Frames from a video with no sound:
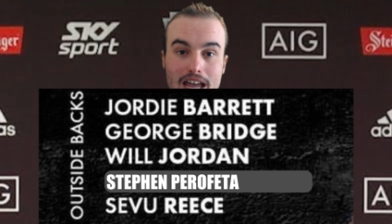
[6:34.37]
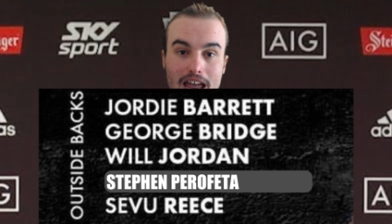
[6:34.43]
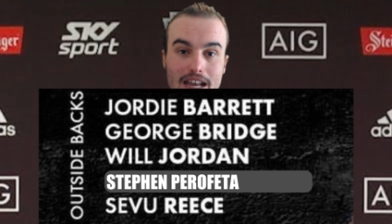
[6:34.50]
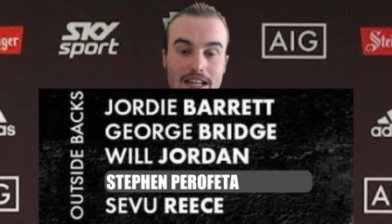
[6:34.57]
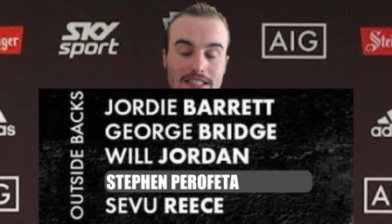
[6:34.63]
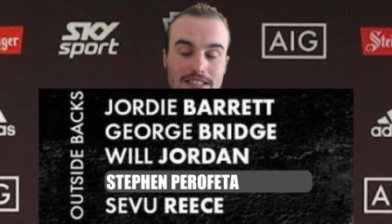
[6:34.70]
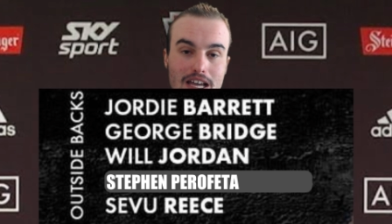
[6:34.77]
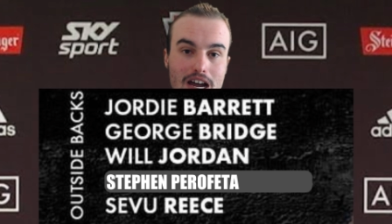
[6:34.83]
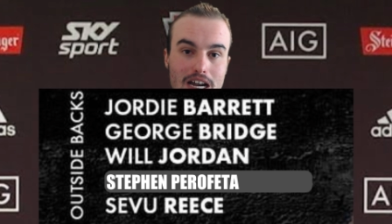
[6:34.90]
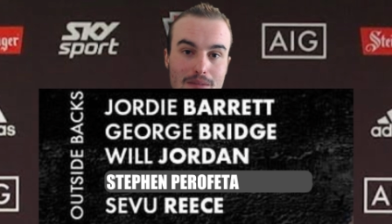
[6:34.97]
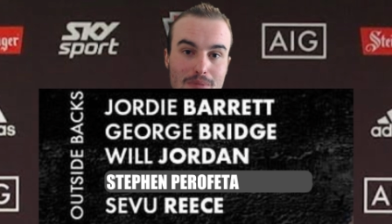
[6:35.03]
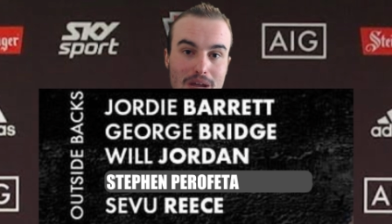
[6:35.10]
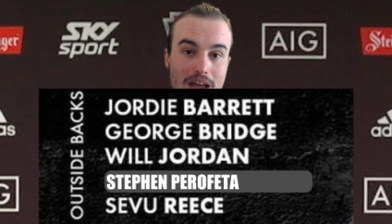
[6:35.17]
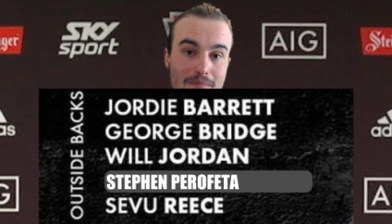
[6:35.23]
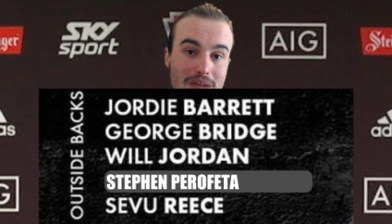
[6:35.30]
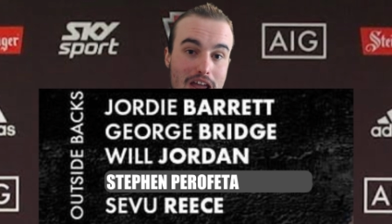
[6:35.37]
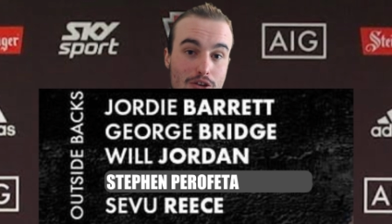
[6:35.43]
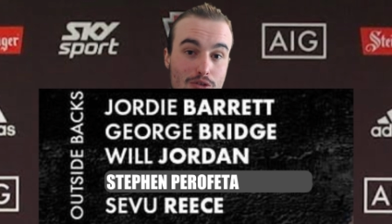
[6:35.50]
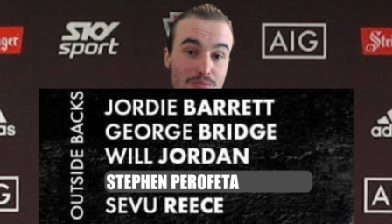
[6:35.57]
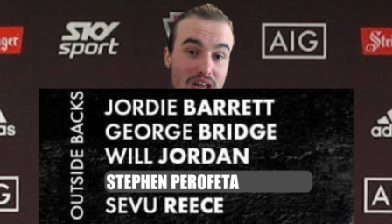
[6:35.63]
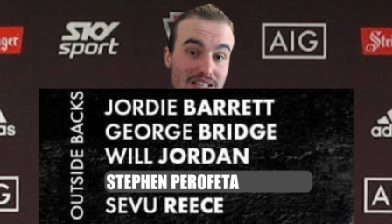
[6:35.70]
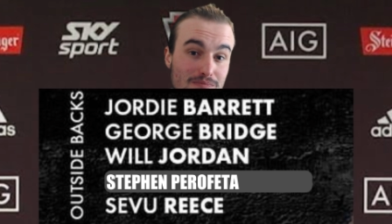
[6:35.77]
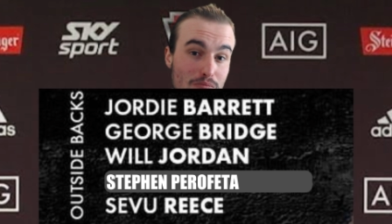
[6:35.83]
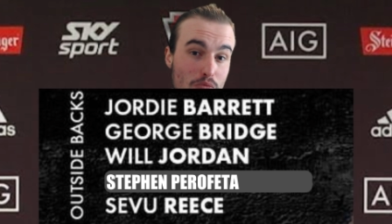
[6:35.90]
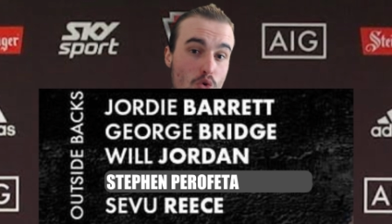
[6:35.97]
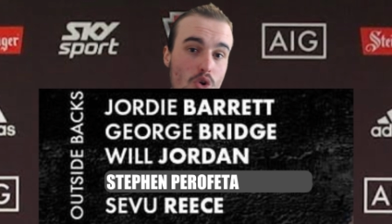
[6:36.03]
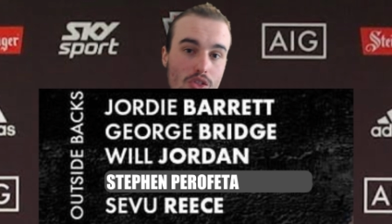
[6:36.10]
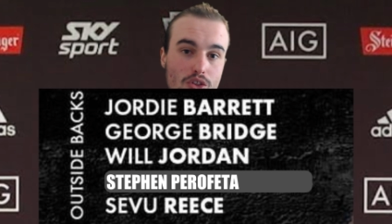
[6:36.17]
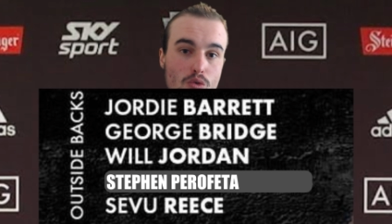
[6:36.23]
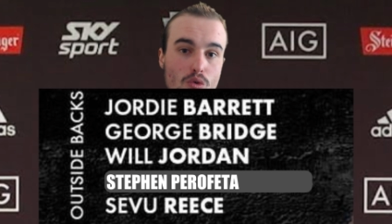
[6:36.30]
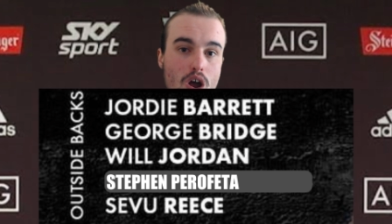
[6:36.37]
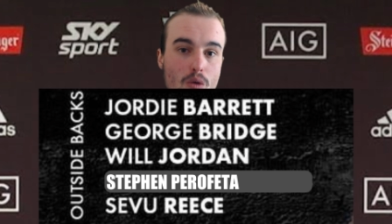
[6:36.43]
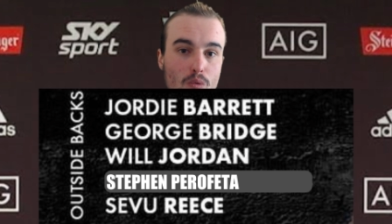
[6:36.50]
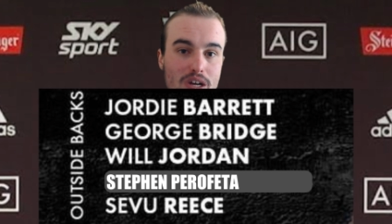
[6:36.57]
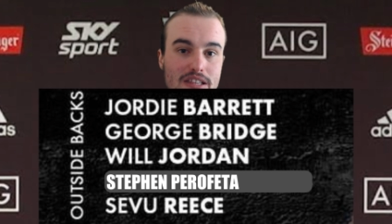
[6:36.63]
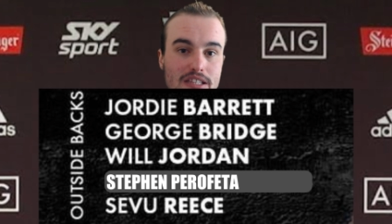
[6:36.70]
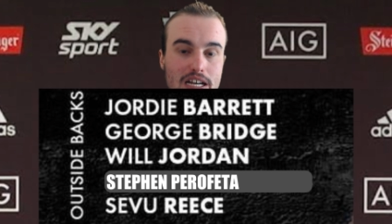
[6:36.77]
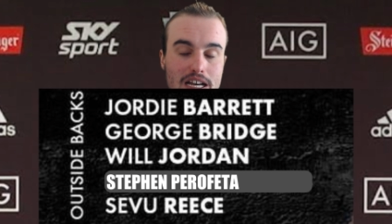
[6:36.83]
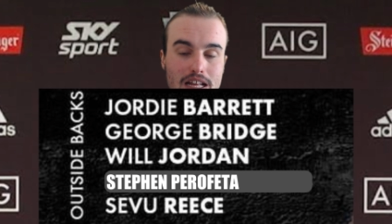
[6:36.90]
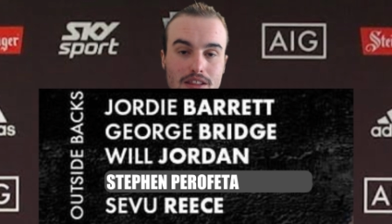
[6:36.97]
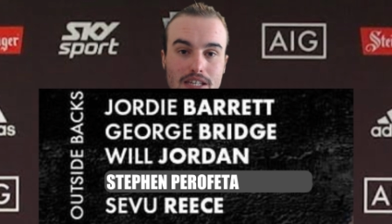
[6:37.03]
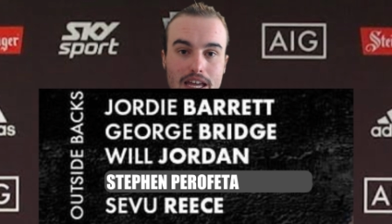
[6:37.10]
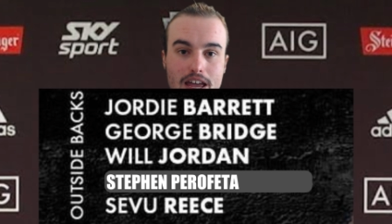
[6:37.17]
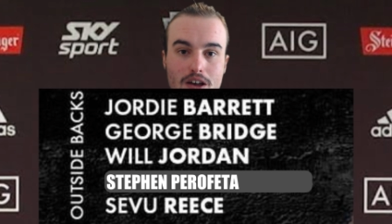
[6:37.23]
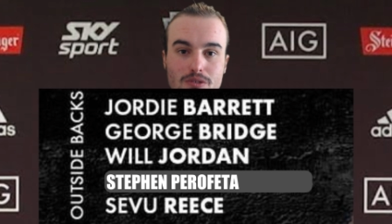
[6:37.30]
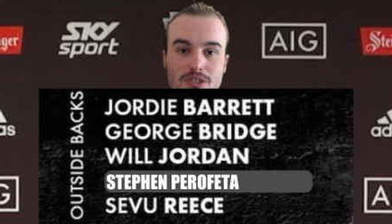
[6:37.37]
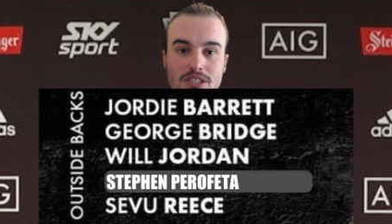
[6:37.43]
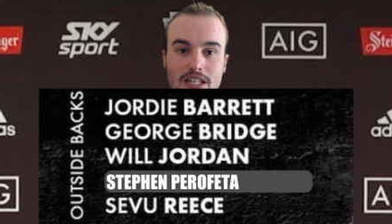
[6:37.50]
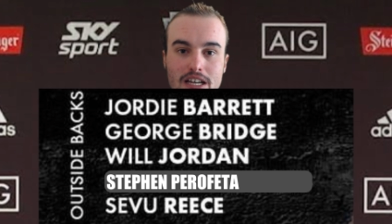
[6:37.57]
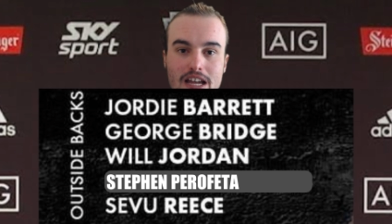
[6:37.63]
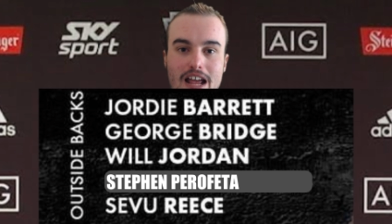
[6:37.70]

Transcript: it is going to be a man who plays more on the right wing than anything else,